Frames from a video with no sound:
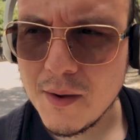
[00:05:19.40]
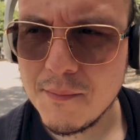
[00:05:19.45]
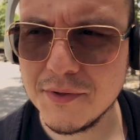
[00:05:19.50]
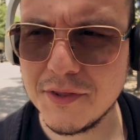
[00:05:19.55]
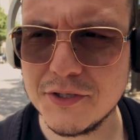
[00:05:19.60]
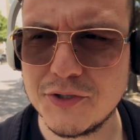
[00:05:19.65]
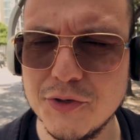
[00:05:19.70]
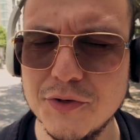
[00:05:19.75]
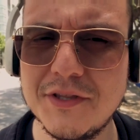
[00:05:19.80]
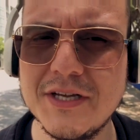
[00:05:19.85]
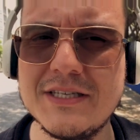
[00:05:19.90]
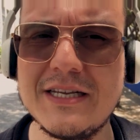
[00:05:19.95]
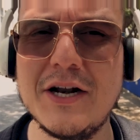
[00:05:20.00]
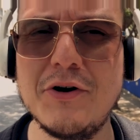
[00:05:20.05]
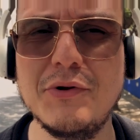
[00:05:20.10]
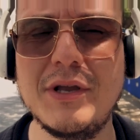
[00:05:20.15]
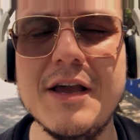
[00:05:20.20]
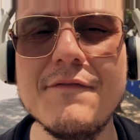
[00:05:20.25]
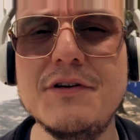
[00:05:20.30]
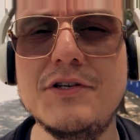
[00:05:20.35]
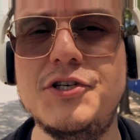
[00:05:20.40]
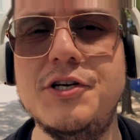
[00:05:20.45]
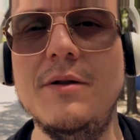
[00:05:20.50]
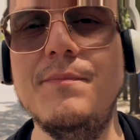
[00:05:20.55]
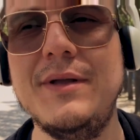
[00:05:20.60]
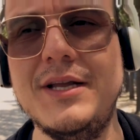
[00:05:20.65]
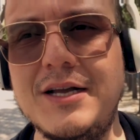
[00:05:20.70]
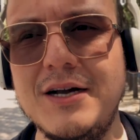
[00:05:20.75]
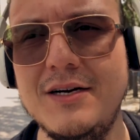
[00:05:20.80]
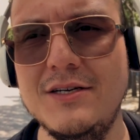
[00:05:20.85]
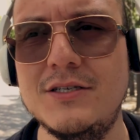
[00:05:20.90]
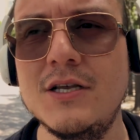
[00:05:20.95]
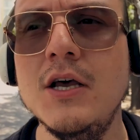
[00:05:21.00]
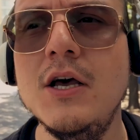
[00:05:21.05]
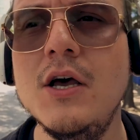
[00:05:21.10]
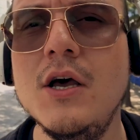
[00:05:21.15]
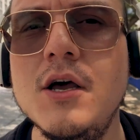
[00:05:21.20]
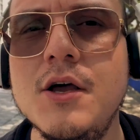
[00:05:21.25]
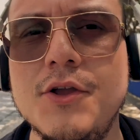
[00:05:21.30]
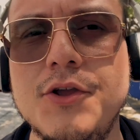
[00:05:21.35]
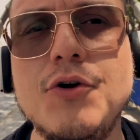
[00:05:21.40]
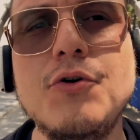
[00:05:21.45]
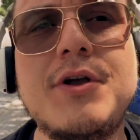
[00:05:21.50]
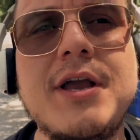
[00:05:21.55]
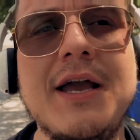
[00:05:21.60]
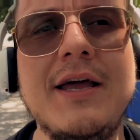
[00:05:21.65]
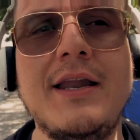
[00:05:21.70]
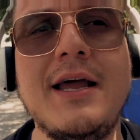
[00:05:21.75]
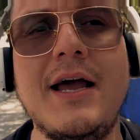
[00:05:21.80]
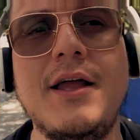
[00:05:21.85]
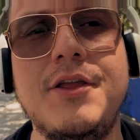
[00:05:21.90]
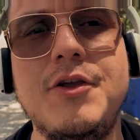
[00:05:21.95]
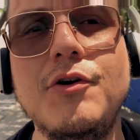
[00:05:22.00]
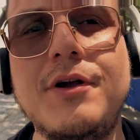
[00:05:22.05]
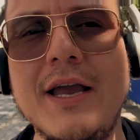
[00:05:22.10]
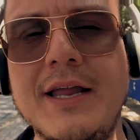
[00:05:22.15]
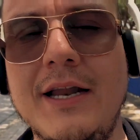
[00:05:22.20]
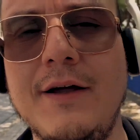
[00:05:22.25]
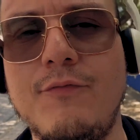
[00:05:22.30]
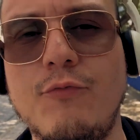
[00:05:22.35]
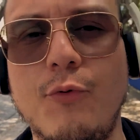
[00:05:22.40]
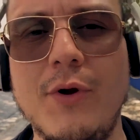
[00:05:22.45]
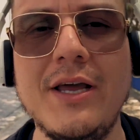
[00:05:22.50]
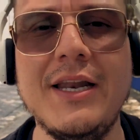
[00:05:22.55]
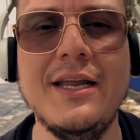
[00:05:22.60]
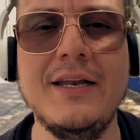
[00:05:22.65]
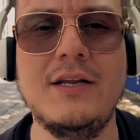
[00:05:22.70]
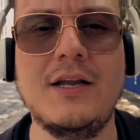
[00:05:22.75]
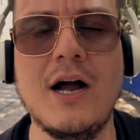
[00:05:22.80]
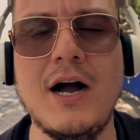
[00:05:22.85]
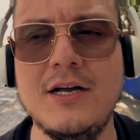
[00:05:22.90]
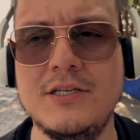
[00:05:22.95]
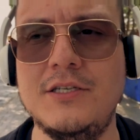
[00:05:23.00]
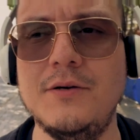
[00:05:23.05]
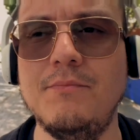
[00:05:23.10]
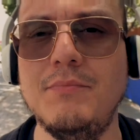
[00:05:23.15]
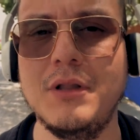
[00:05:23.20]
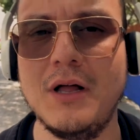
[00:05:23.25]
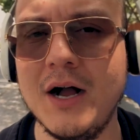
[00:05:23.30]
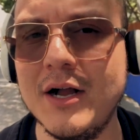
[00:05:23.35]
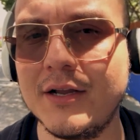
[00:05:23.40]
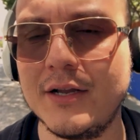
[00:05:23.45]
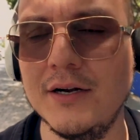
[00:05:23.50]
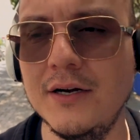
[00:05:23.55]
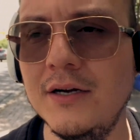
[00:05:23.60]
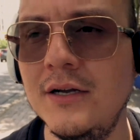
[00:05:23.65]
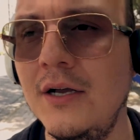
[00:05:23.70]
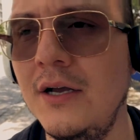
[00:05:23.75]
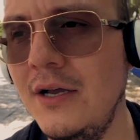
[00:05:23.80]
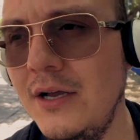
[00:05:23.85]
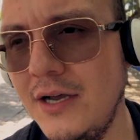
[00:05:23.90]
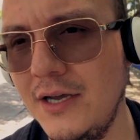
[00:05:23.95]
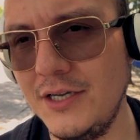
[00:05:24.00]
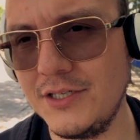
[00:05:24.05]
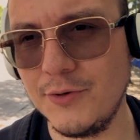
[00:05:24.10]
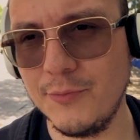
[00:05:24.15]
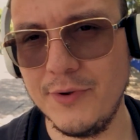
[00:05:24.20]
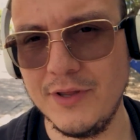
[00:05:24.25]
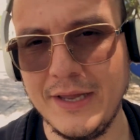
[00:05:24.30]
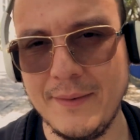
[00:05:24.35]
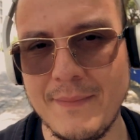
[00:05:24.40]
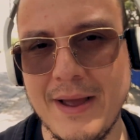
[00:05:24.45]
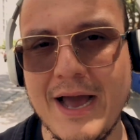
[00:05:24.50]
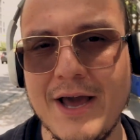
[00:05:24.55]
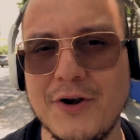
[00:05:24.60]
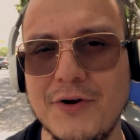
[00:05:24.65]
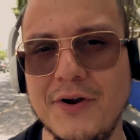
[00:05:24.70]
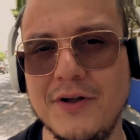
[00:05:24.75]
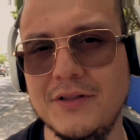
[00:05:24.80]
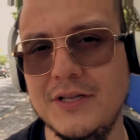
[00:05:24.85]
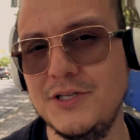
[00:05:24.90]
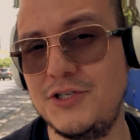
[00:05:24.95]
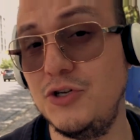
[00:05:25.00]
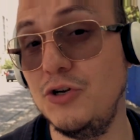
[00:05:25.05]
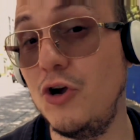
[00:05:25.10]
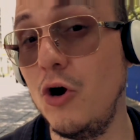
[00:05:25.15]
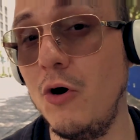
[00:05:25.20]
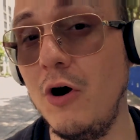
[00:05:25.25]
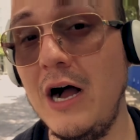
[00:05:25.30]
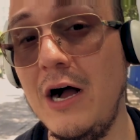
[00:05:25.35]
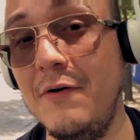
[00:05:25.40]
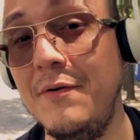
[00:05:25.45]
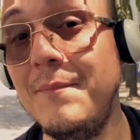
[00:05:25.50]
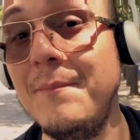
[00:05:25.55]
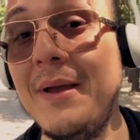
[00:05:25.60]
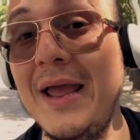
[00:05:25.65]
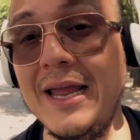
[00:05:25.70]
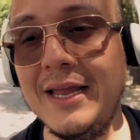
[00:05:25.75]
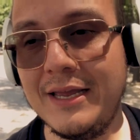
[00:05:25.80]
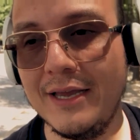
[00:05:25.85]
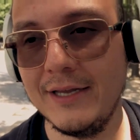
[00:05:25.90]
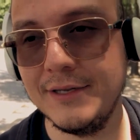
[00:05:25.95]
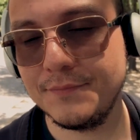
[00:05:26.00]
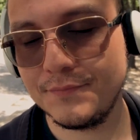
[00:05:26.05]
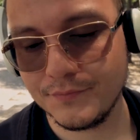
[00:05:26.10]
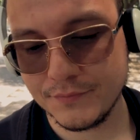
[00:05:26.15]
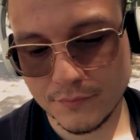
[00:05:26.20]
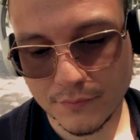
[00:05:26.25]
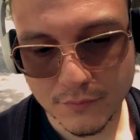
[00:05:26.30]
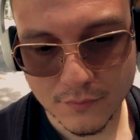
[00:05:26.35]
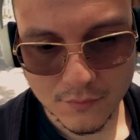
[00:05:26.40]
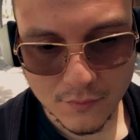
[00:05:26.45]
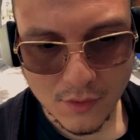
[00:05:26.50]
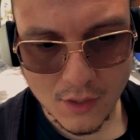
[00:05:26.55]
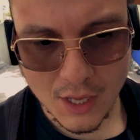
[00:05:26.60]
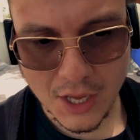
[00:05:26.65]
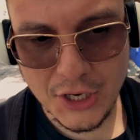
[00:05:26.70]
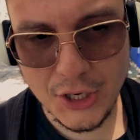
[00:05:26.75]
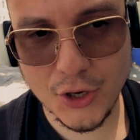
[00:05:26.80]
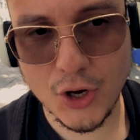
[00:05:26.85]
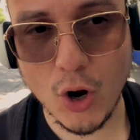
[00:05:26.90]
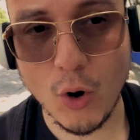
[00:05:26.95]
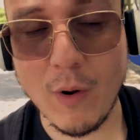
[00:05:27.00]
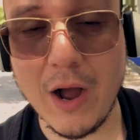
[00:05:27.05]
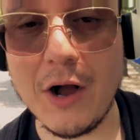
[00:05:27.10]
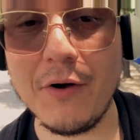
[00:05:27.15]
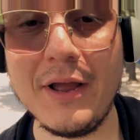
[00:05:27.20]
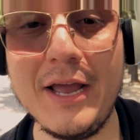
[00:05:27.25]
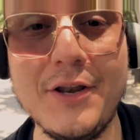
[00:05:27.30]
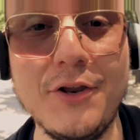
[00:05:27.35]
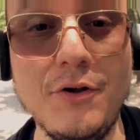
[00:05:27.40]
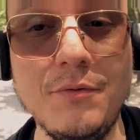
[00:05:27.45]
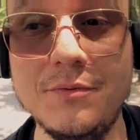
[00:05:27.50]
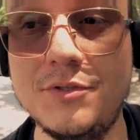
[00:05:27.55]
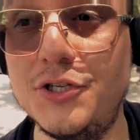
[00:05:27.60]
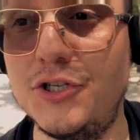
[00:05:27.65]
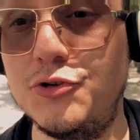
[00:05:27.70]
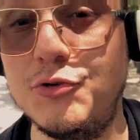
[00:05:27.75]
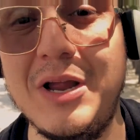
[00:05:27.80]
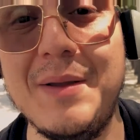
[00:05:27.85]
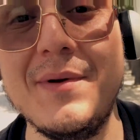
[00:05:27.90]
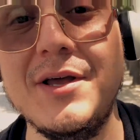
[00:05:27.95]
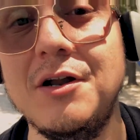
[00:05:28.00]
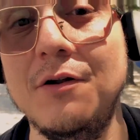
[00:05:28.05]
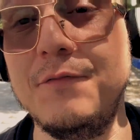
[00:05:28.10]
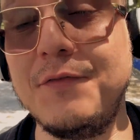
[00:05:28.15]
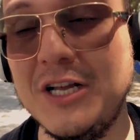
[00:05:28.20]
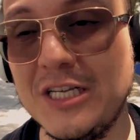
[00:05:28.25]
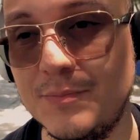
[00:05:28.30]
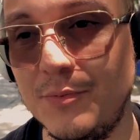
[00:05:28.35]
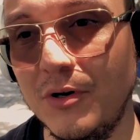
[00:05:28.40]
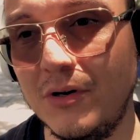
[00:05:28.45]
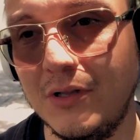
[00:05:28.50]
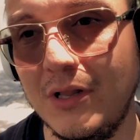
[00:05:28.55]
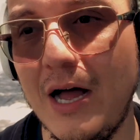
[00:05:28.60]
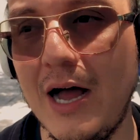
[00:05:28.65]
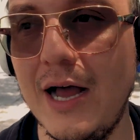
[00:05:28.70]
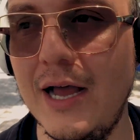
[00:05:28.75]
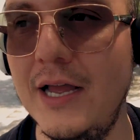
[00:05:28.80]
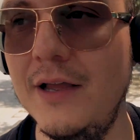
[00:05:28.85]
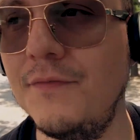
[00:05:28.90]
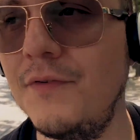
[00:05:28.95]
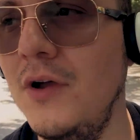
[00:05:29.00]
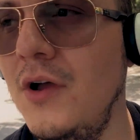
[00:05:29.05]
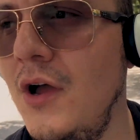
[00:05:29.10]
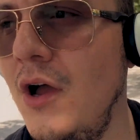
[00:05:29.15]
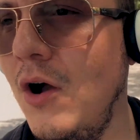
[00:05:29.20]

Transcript: But the truth is, I don't give a shit because you can you can have written Casablanca. It doesn't really matter unless you go out and make it, and you go out and you stream it on Facebook Live